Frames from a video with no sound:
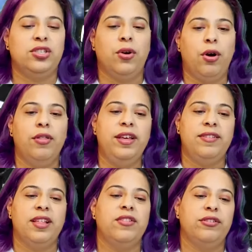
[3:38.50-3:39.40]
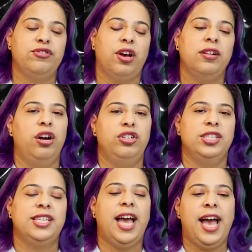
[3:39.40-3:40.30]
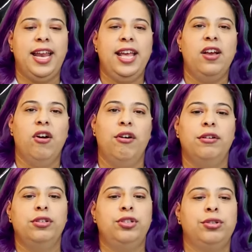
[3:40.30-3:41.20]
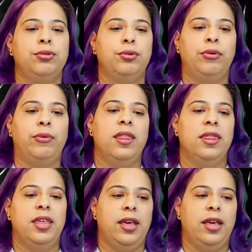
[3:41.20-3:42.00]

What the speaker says: all these insert shots are just adding on to the